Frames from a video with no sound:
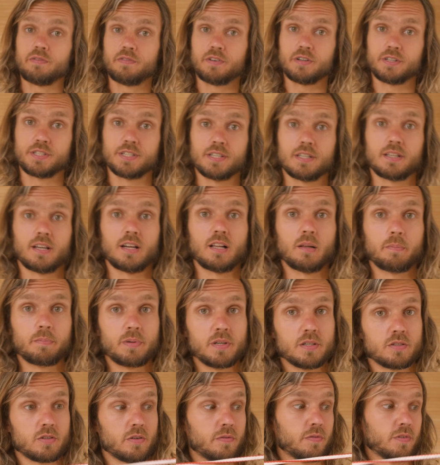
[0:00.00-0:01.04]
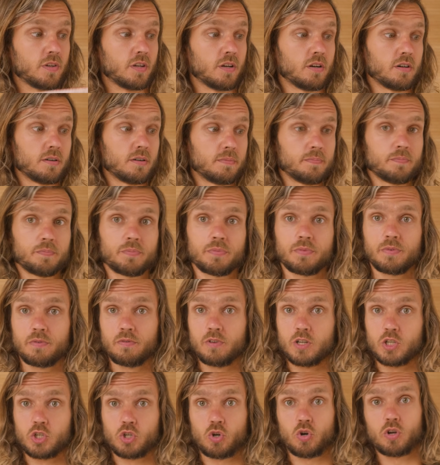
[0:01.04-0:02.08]
versatile piece of gear,
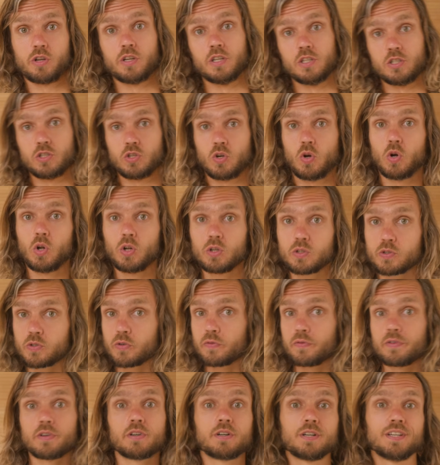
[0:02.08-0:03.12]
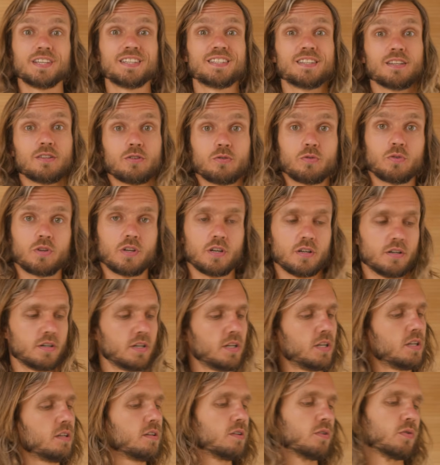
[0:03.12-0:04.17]
which is also very easy to
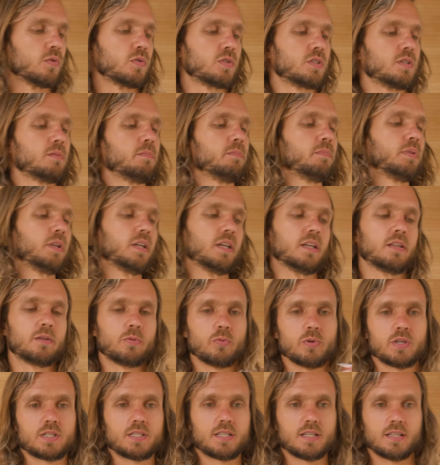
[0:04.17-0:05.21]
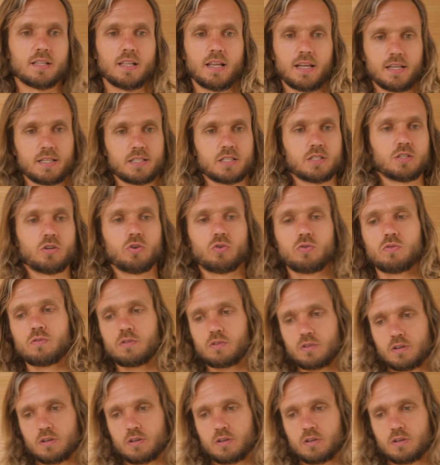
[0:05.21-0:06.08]
carry. You simply twist it like so.